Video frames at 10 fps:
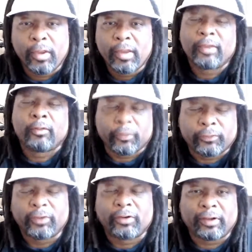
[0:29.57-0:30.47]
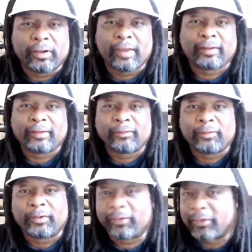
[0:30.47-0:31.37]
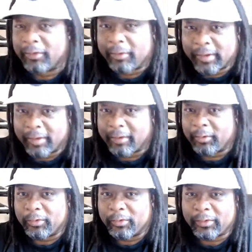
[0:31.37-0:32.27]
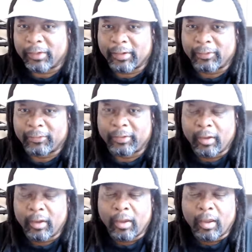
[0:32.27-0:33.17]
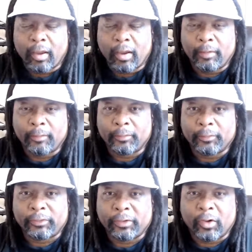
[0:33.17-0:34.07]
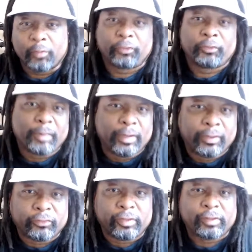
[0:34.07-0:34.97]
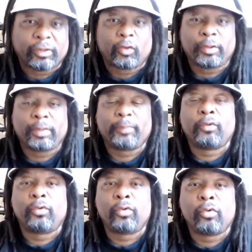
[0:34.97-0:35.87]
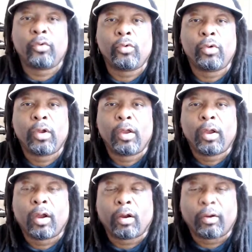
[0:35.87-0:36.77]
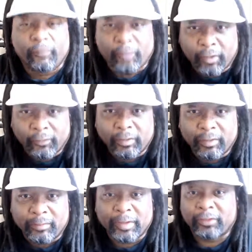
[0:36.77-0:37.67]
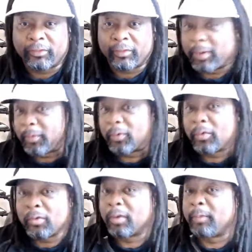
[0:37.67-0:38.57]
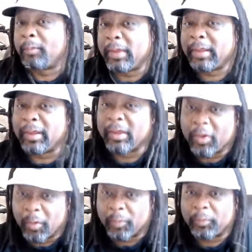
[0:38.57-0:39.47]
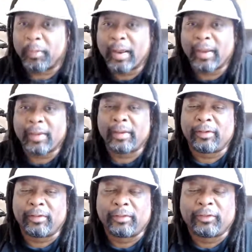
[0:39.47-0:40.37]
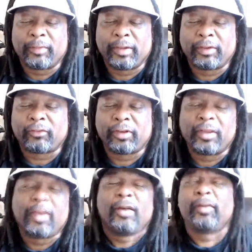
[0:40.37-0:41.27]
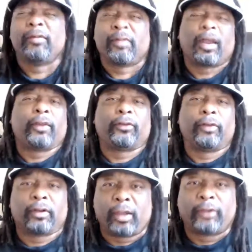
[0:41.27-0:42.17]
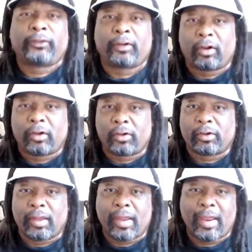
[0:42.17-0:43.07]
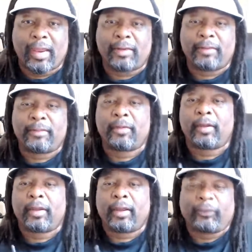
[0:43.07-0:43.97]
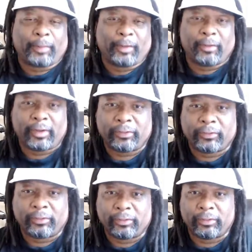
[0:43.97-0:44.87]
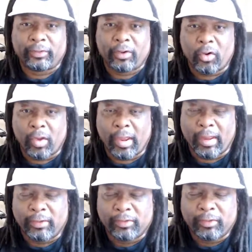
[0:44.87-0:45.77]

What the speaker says: that we're still connected, we're still here, we're doing things to help this ministry, to help people who are involved in the ministry, people who are being helped by this ministry. We realize, look, it's an online experience, and